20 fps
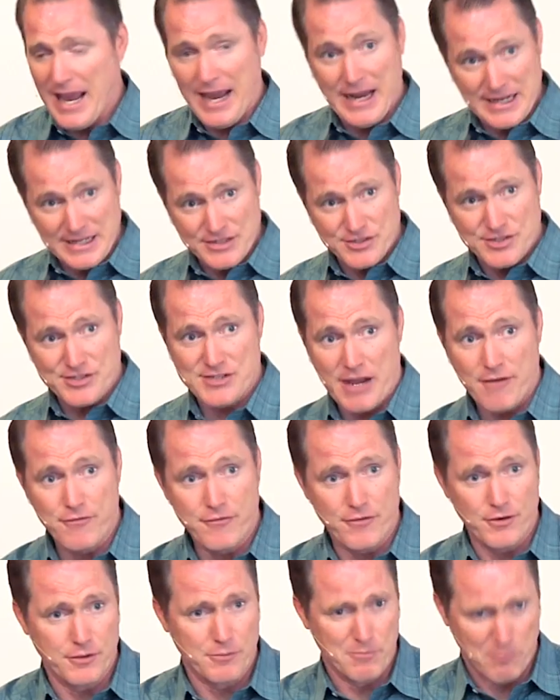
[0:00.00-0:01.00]
and he
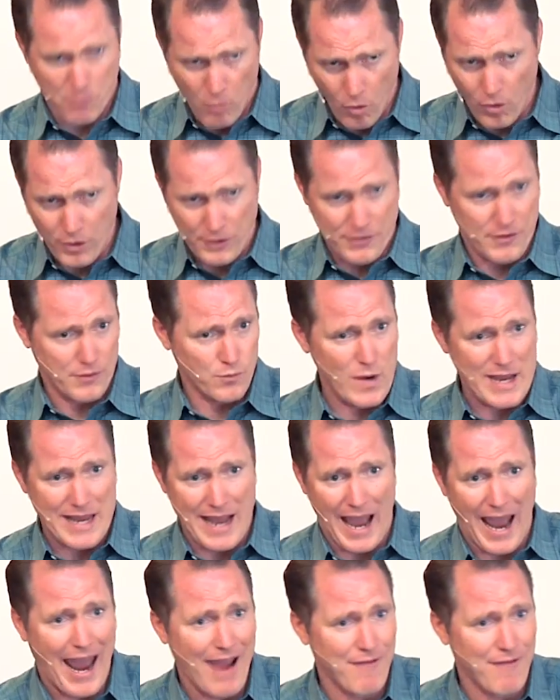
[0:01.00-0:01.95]
suffered more than we